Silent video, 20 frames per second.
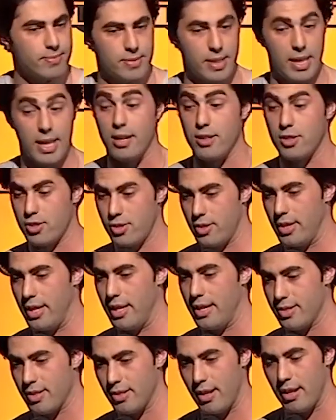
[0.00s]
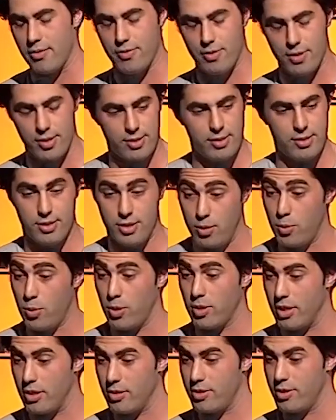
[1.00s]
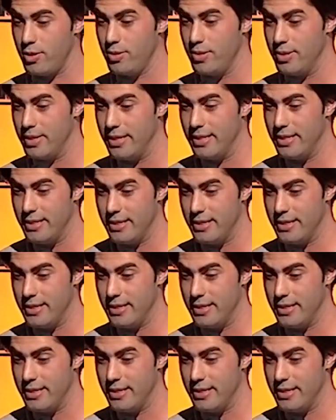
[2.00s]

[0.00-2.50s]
Yeah, sure. Yeah, it's a lot of fun. You work there, too?